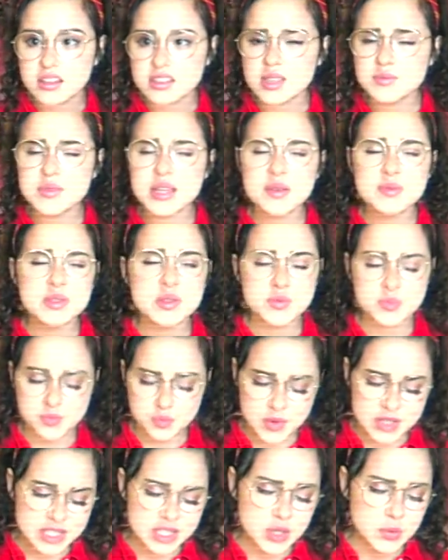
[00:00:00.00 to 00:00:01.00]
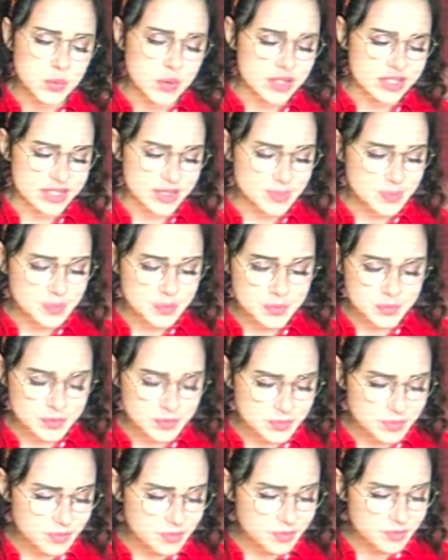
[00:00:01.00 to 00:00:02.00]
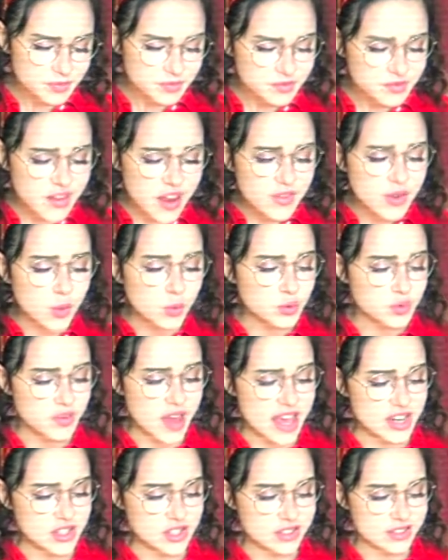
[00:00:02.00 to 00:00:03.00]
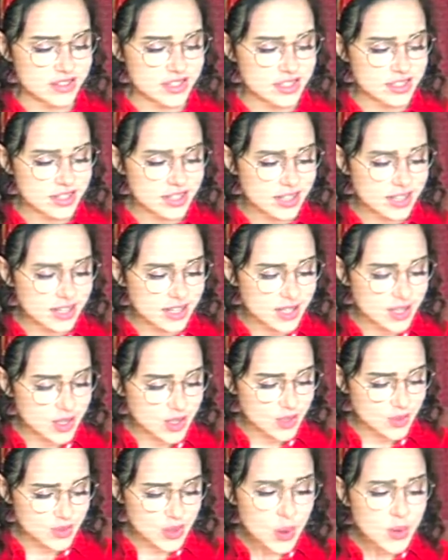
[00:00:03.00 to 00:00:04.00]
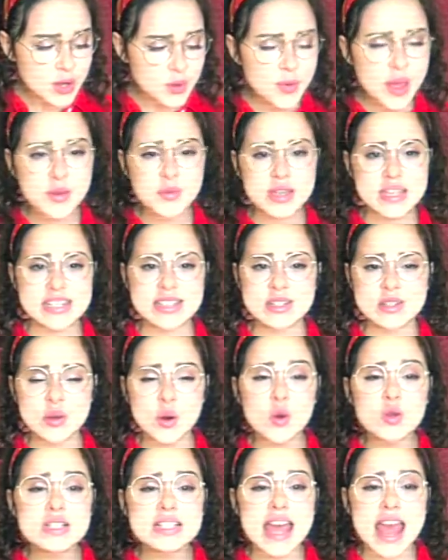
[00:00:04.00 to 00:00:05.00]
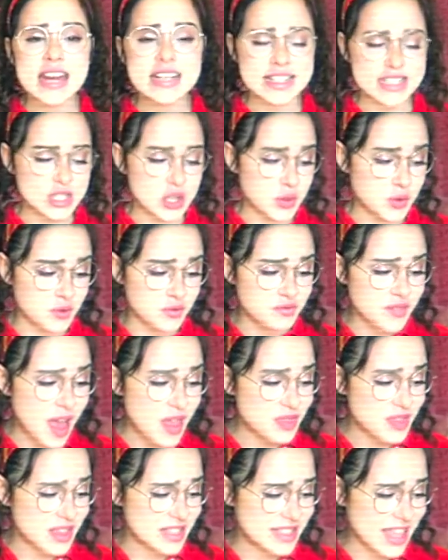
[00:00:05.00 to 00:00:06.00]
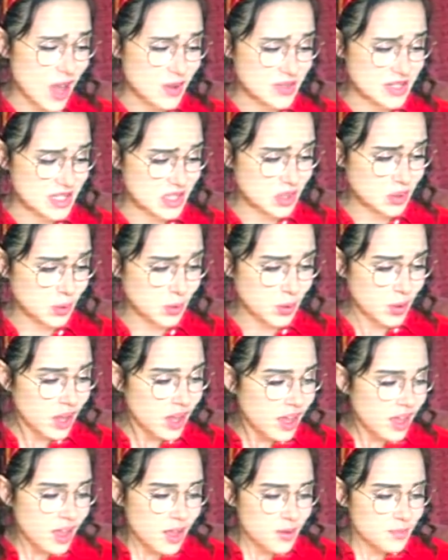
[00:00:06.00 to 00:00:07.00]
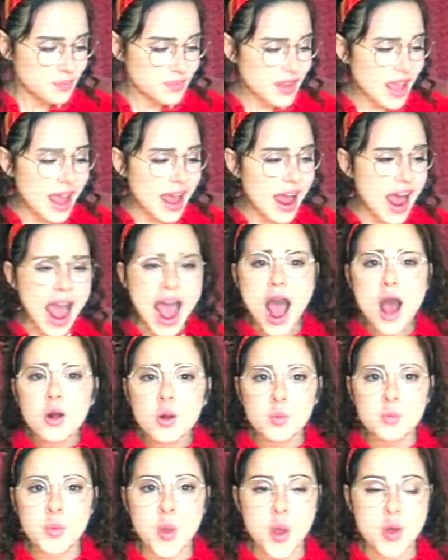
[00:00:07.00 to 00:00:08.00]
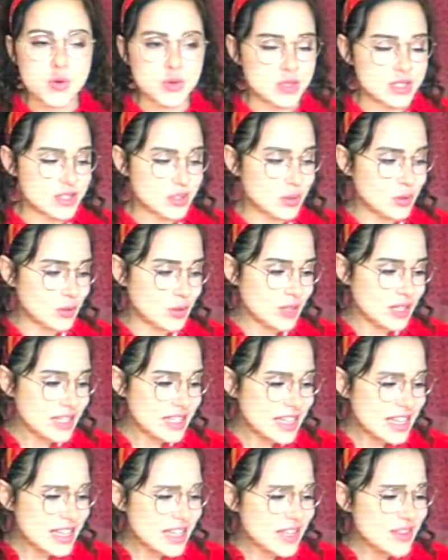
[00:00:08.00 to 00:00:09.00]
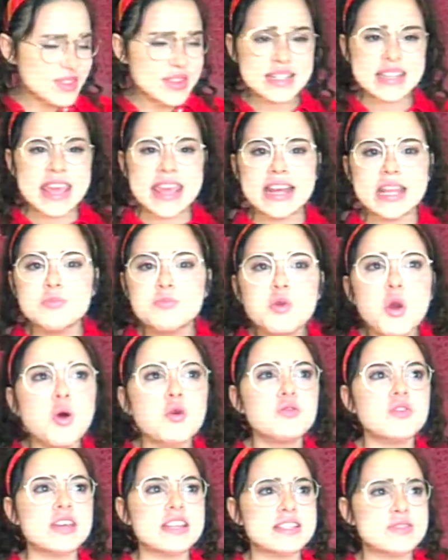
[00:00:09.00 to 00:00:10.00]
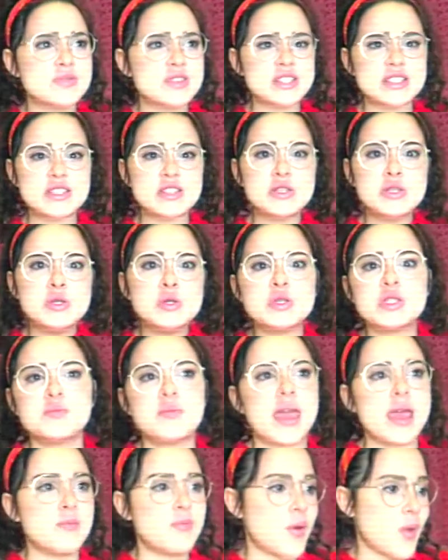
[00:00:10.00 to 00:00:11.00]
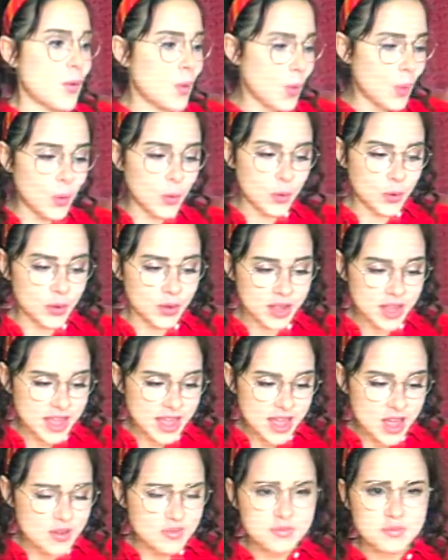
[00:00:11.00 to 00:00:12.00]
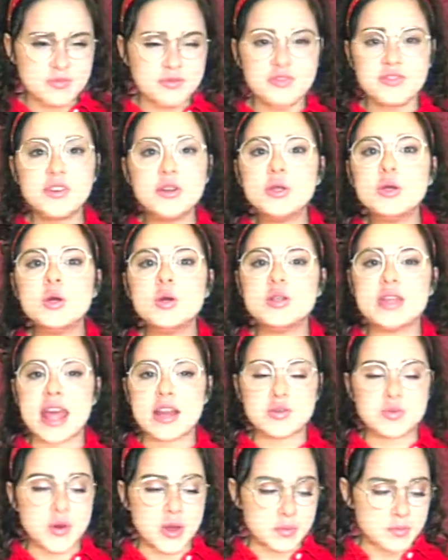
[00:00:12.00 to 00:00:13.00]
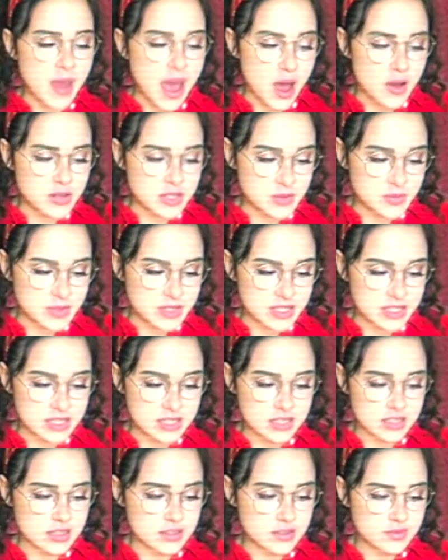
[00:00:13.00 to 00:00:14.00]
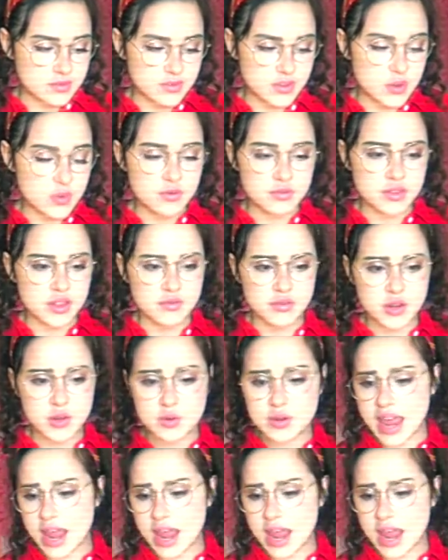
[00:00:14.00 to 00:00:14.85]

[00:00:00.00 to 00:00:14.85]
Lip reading: Sometimes the wizarding world is very old-fashioned. The only way we can contact each other and find things out is through Owl Post, or the Daily Prophet, which is a newspaper, or Flu Network powder, the Flu